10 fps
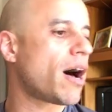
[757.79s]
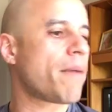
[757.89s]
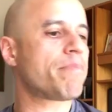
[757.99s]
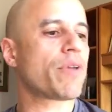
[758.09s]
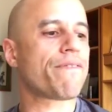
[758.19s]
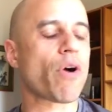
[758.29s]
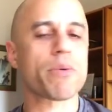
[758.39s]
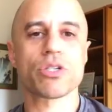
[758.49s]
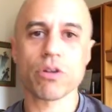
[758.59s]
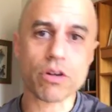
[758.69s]
The
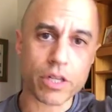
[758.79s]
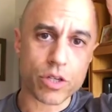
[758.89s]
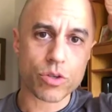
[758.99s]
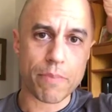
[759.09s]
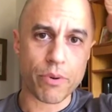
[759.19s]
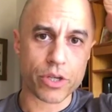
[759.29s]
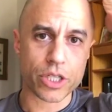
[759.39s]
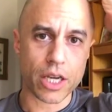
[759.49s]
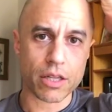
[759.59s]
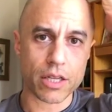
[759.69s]
pharmaceutical industry
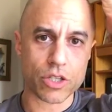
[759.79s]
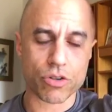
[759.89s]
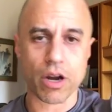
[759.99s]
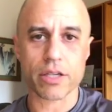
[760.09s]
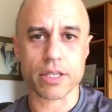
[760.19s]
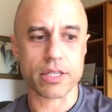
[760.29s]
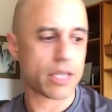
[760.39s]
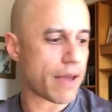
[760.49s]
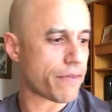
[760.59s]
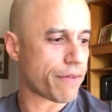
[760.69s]
pushing these drugs as
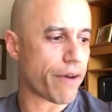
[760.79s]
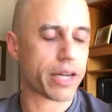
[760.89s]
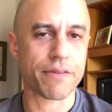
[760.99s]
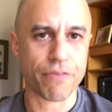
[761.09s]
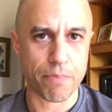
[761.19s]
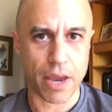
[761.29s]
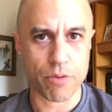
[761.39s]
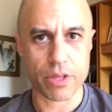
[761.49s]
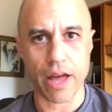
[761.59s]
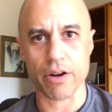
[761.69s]
safe and effective for
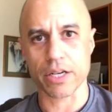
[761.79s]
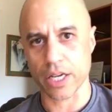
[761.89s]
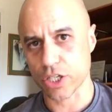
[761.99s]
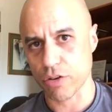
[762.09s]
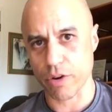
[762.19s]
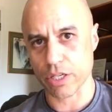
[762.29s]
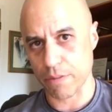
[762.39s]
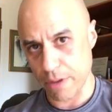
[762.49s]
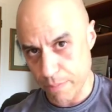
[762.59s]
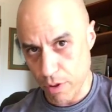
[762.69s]
pain without addiction risk
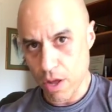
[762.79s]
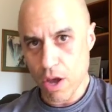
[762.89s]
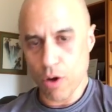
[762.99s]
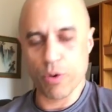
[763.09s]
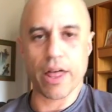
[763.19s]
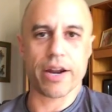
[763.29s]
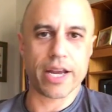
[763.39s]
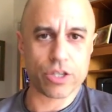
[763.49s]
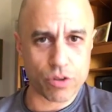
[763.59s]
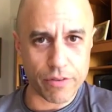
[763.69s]
in people without a
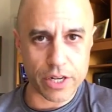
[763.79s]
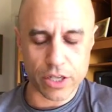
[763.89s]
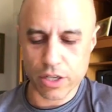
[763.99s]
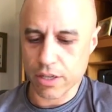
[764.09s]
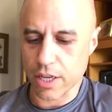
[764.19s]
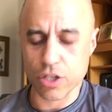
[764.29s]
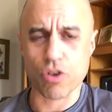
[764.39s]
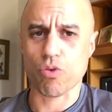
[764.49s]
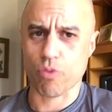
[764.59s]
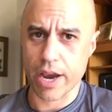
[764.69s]
history of addiction. It's
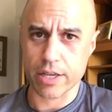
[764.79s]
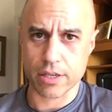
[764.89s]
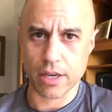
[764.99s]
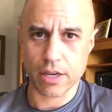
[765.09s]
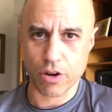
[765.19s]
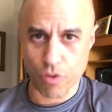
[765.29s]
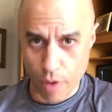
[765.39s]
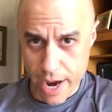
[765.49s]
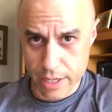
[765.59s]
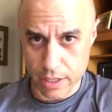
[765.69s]
crazy,
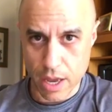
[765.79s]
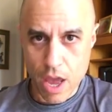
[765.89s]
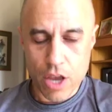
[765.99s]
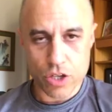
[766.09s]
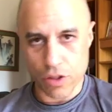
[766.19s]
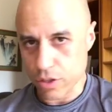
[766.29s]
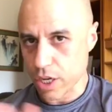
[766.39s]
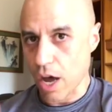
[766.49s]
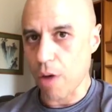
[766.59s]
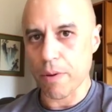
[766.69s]
crazy. So there's
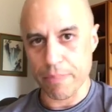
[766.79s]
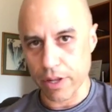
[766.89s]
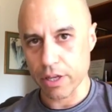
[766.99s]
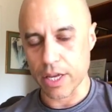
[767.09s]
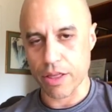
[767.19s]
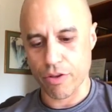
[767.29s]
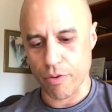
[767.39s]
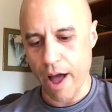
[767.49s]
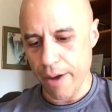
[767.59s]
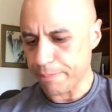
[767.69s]
culpability
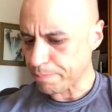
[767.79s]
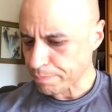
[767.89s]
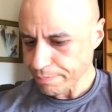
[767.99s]
throughout.